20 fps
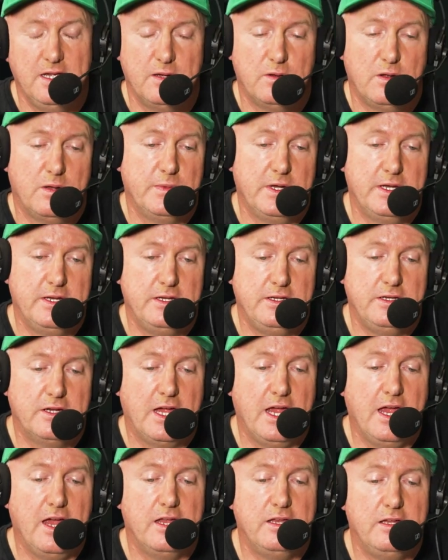Yeah, I mean, in
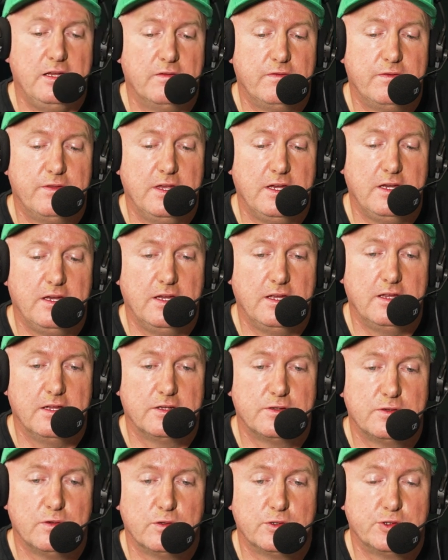your head, you're thinking
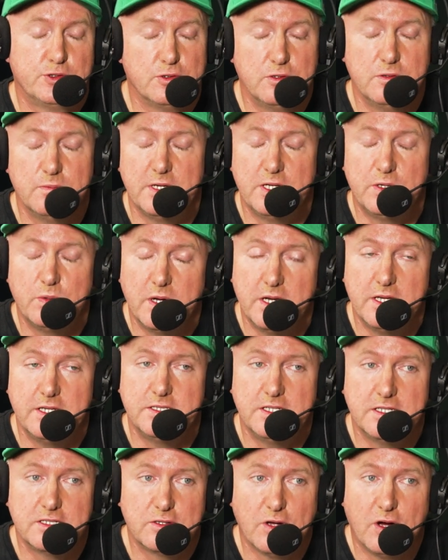this horse shouldn't be
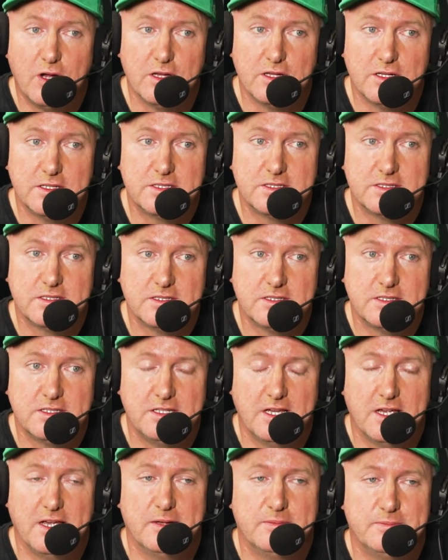$26. I found the, I
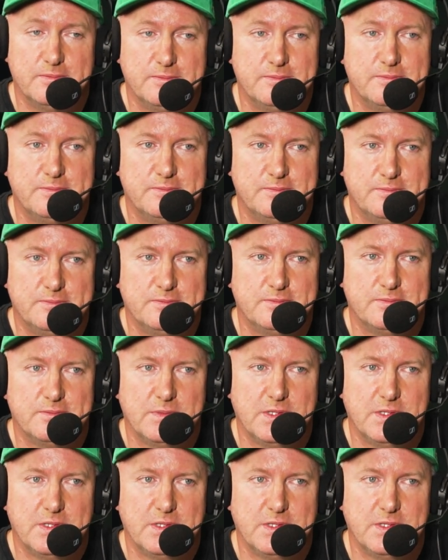yeah. found the overs.